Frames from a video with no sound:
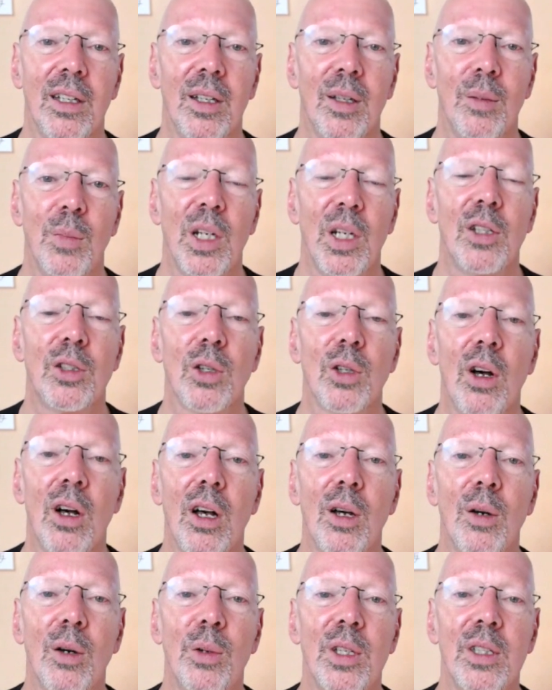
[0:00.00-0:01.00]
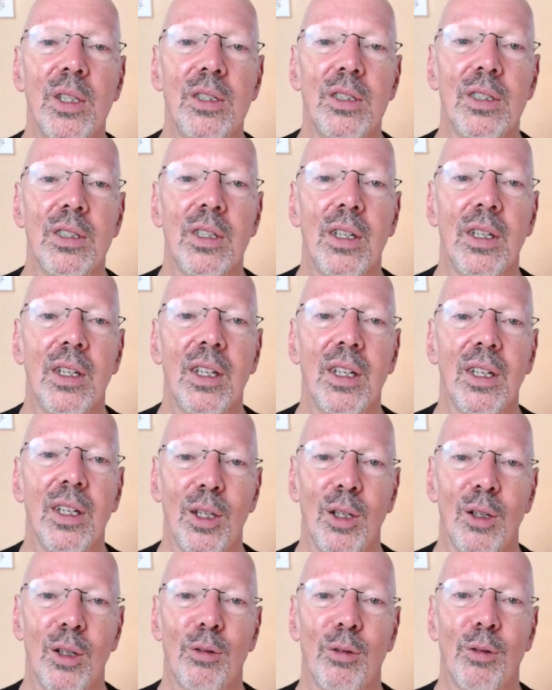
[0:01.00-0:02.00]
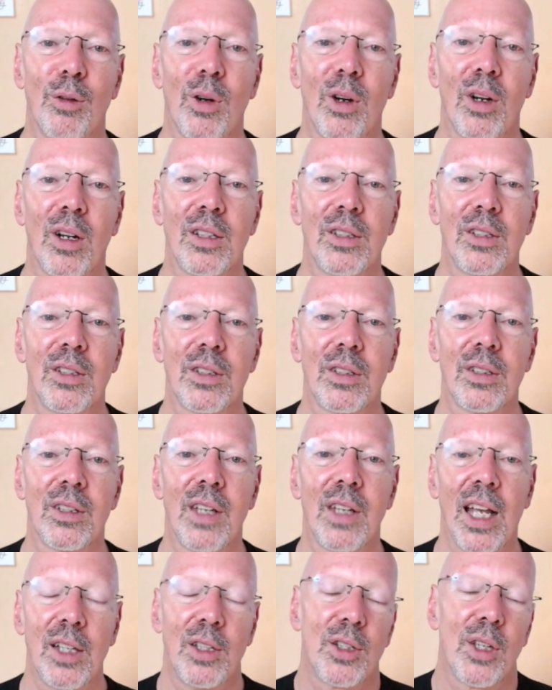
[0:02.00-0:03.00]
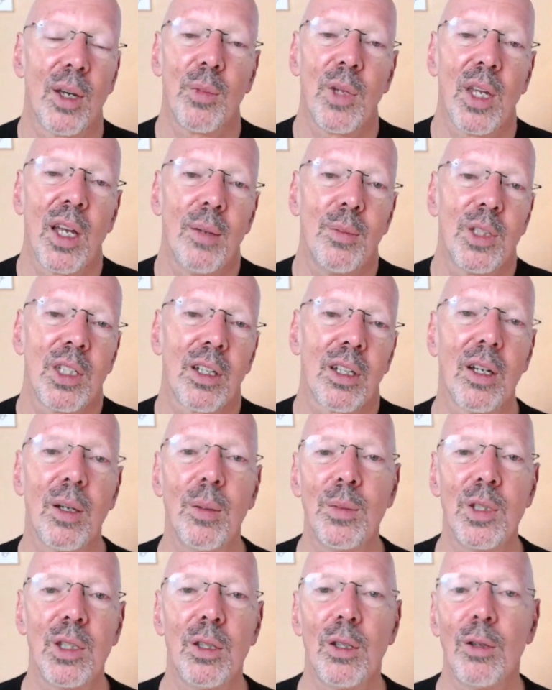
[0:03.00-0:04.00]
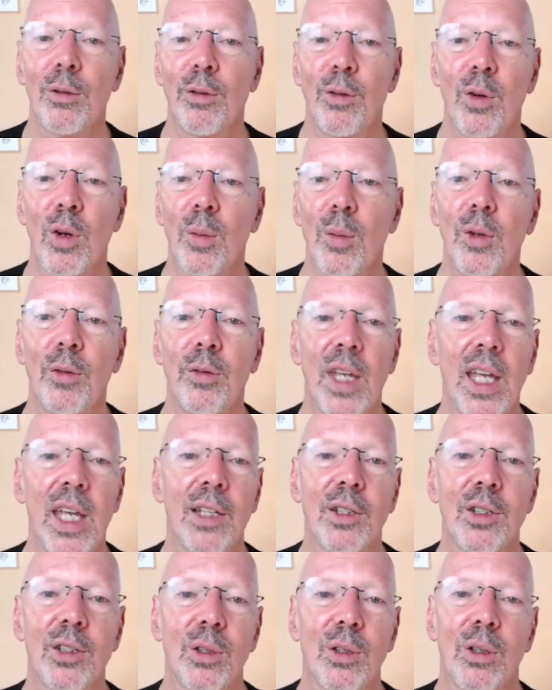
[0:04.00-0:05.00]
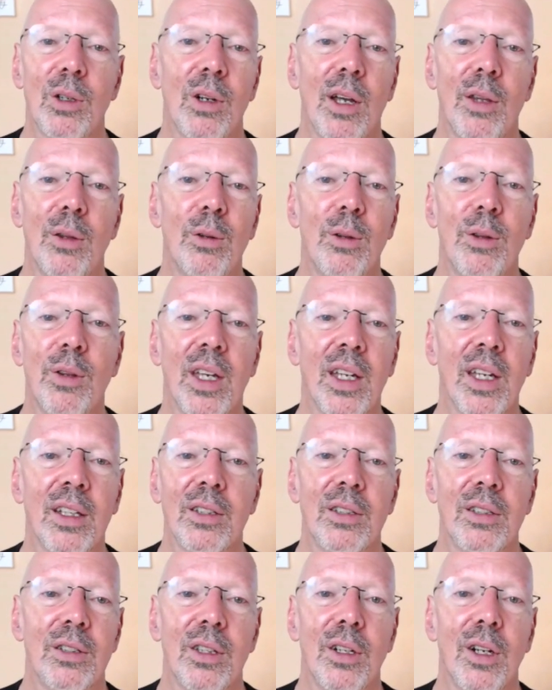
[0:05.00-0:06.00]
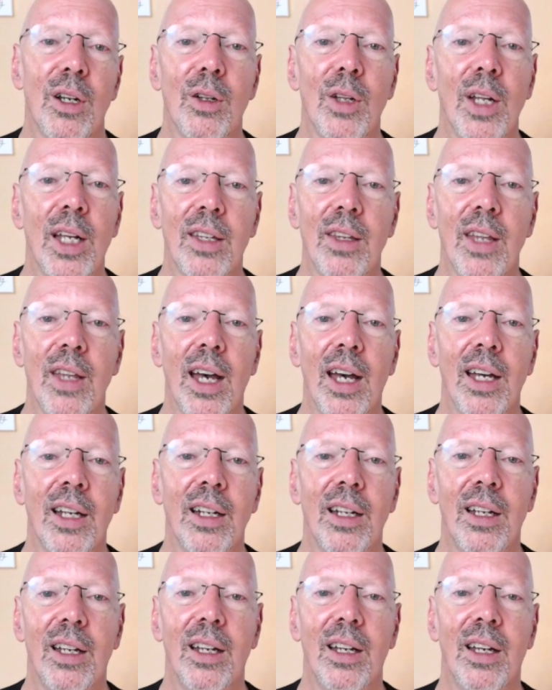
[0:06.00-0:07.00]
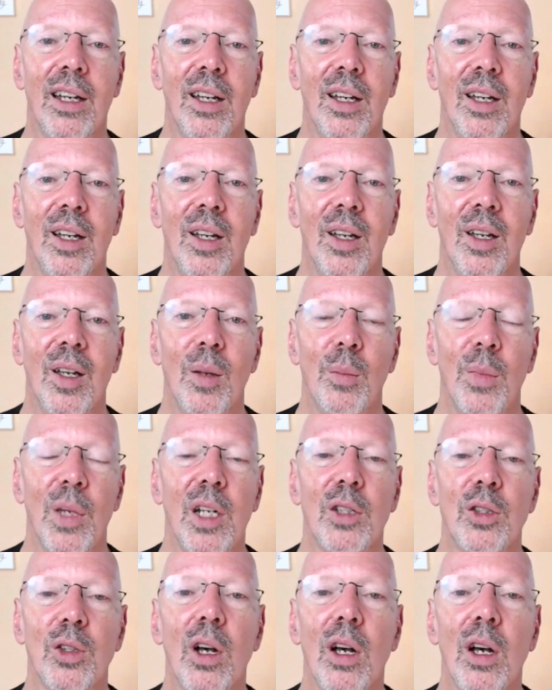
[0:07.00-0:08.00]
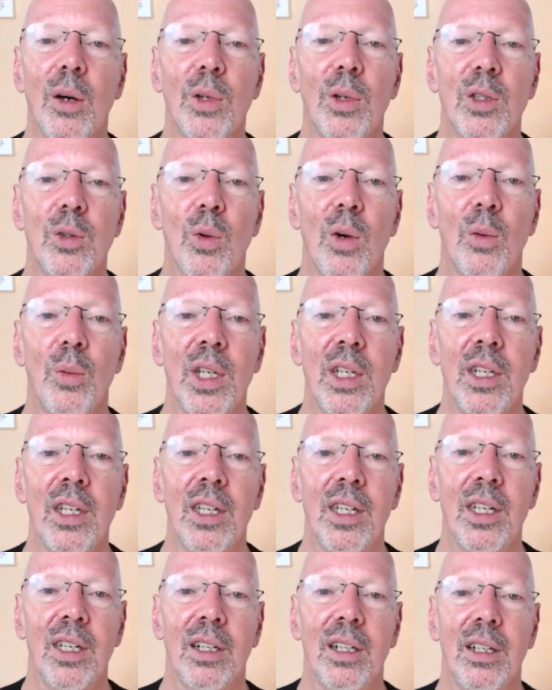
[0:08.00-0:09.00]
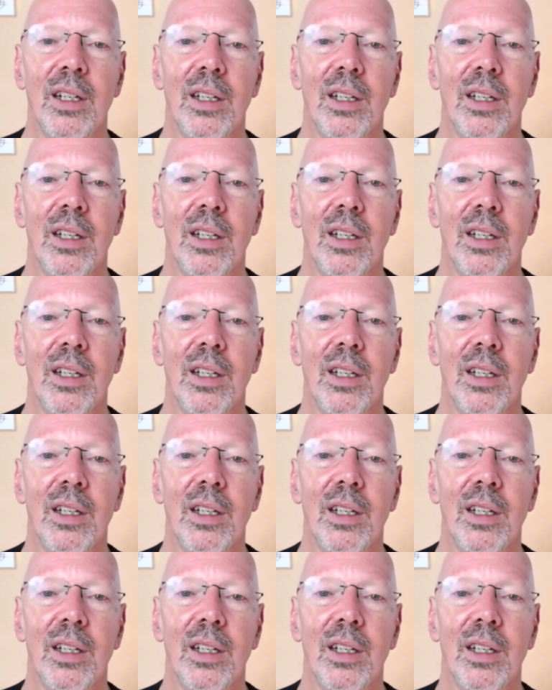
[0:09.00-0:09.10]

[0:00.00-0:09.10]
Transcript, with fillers: But it's always here for us. And sometimes it comes in the form of cancer or other things, you know, like that. But it's always what we need.